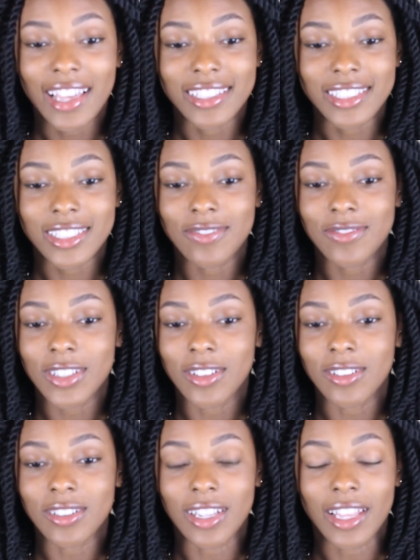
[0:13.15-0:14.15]
I just
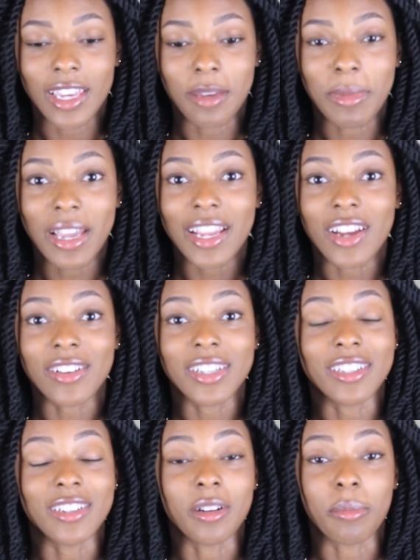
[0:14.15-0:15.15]
felt like my hair
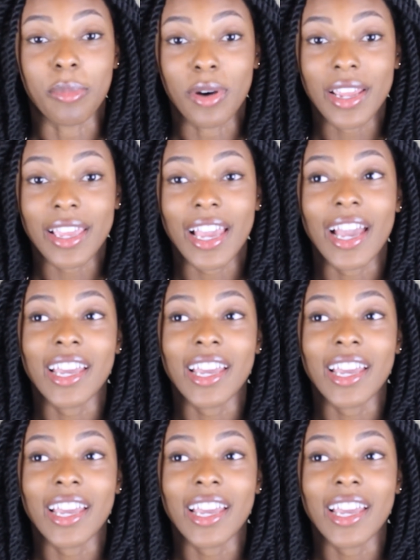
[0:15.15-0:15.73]
needed a break.